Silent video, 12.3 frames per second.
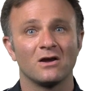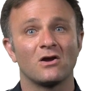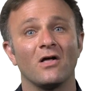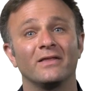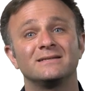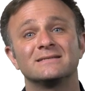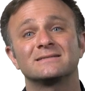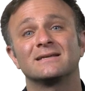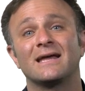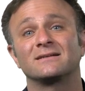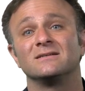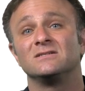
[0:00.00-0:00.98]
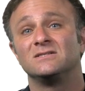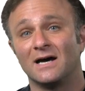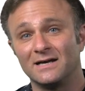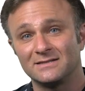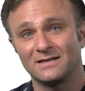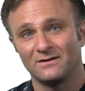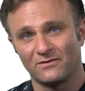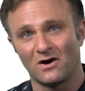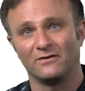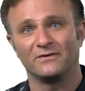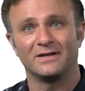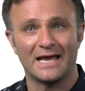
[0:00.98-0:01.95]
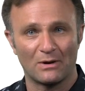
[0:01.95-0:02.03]
Calling disconnect does
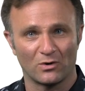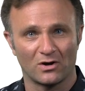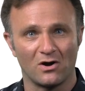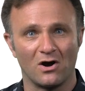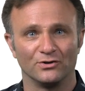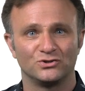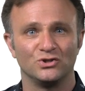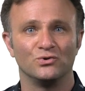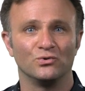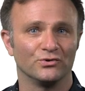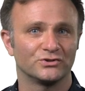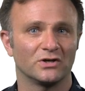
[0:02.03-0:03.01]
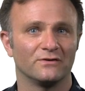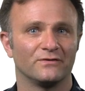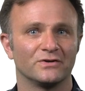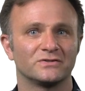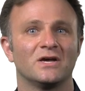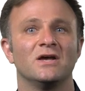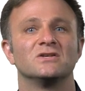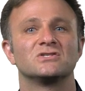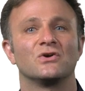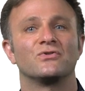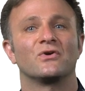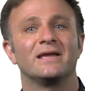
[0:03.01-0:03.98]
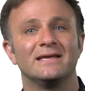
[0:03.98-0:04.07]
involve a network call to Google servers,
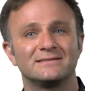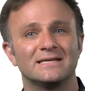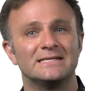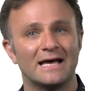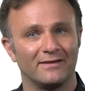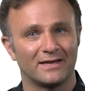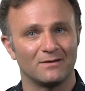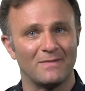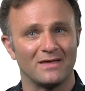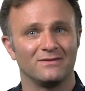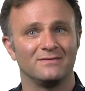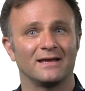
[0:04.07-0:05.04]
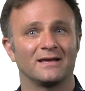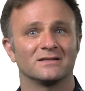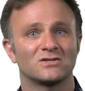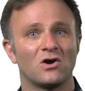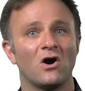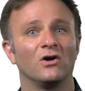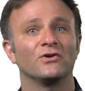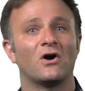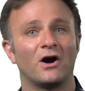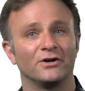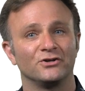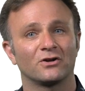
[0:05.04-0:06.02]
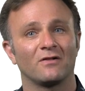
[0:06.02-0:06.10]
so there is a delegate method that gets called
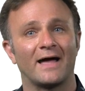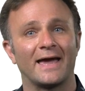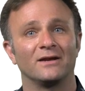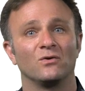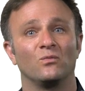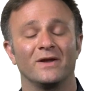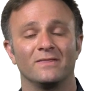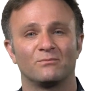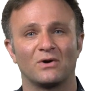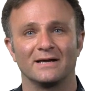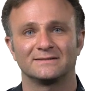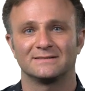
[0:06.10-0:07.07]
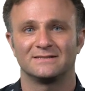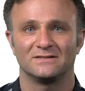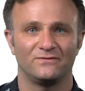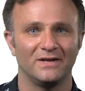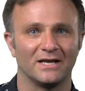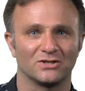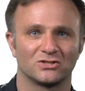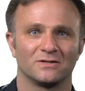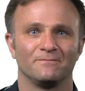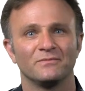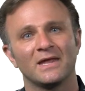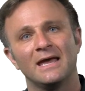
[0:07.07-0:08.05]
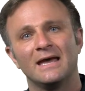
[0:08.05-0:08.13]
on your client when the process is finished.
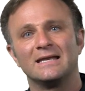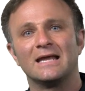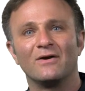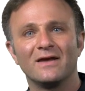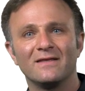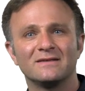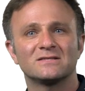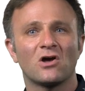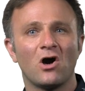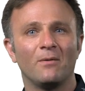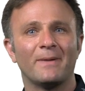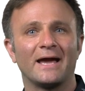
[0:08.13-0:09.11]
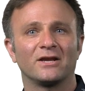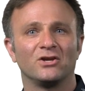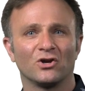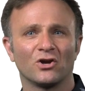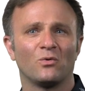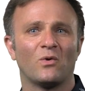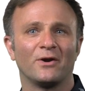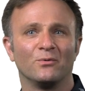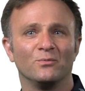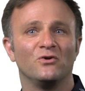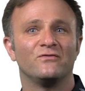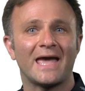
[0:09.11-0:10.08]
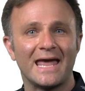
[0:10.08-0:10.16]
Now in this callback, you're going to want to
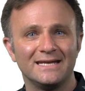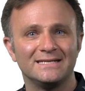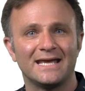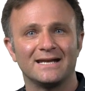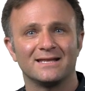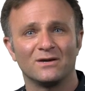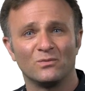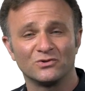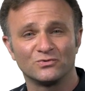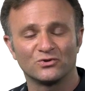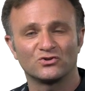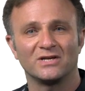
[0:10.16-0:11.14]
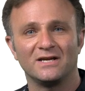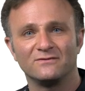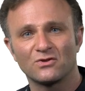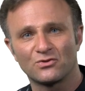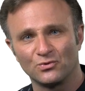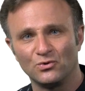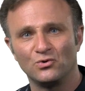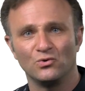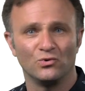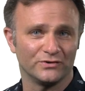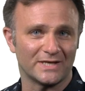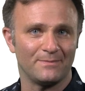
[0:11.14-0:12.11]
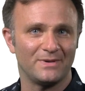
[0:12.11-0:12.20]
remove any data that was retrieved through
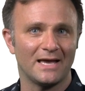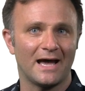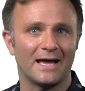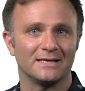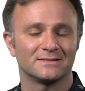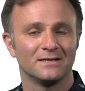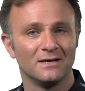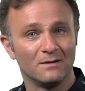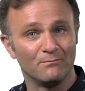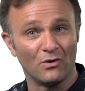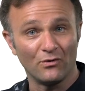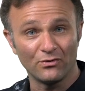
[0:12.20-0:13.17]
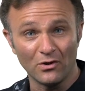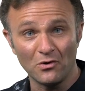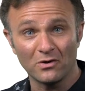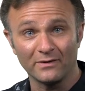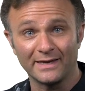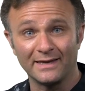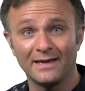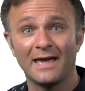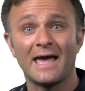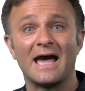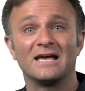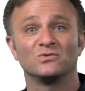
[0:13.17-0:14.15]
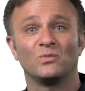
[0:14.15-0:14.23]
Google's A P Is, both locally
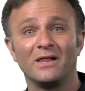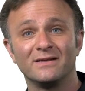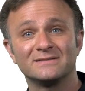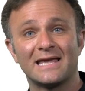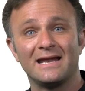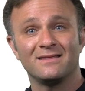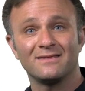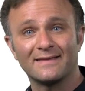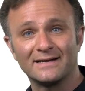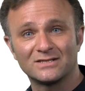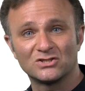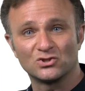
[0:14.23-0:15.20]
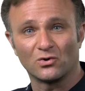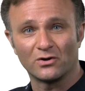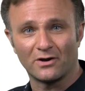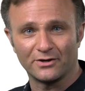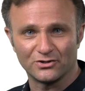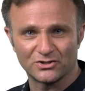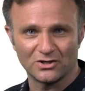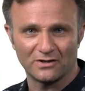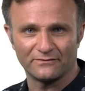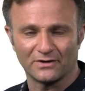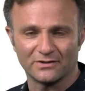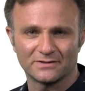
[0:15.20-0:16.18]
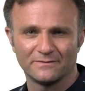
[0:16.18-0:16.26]
as well as anything that is stored on your
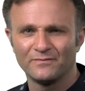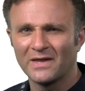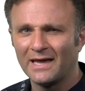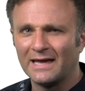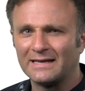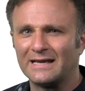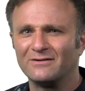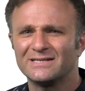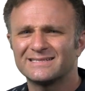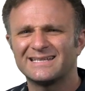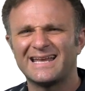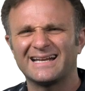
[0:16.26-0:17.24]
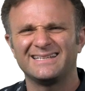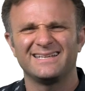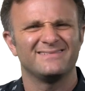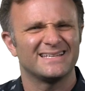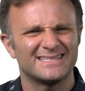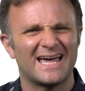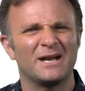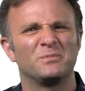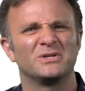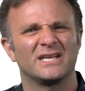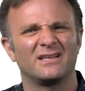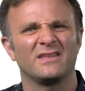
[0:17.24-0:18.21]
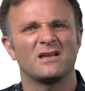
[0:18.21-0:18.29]
servers. Now disconnecting, it's not a
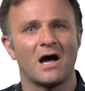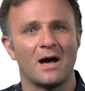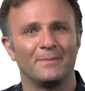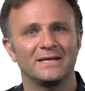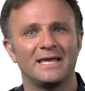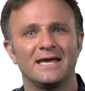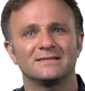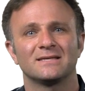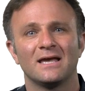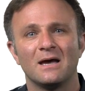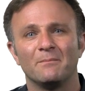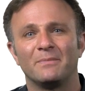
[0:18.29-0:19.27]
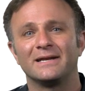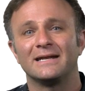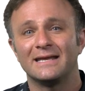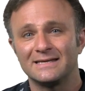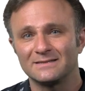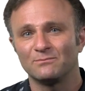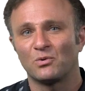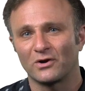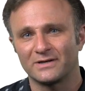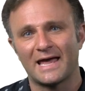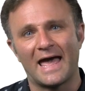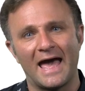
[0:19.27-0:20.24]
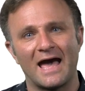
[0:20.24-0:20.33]
particularly common case, but it is
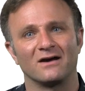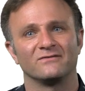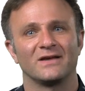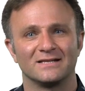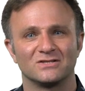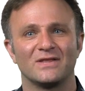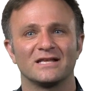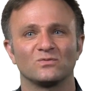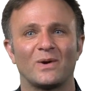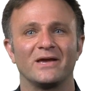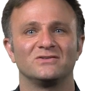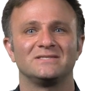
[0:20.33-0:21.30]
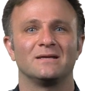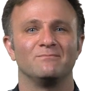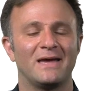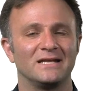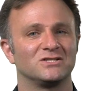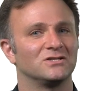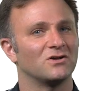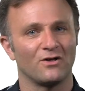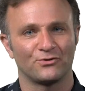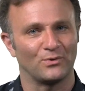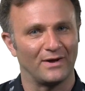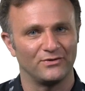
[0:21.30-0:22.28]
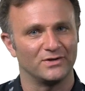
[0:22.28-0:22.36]
important to have, and so that's why you see it mentioned all
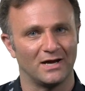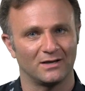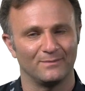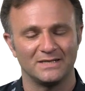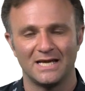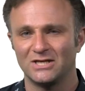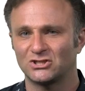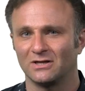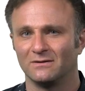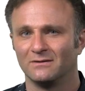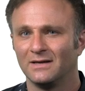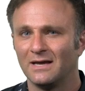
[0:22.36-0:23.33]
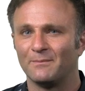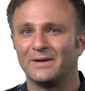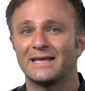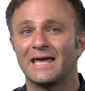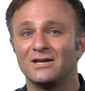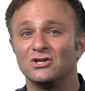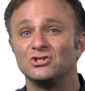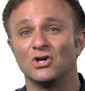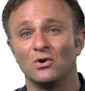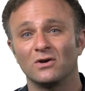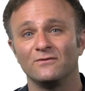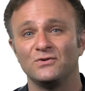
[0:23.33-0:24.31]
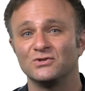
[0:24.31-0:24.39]
throughout the documentation. But again,
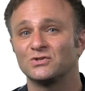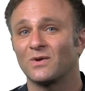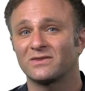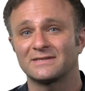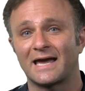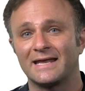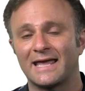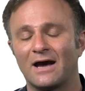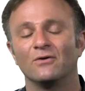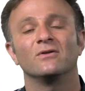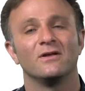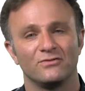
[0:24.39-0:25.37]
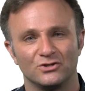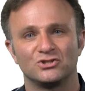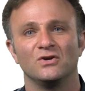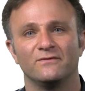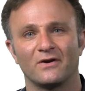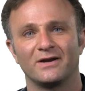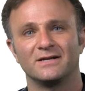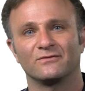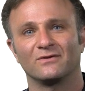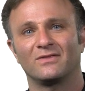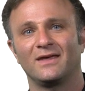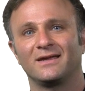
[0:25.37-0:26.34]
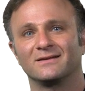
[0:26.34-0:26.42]
don't confuse it with signing out, they're two very
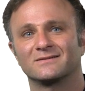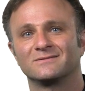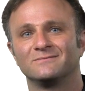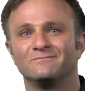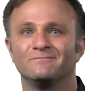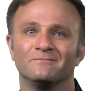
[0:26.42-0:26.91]
different things.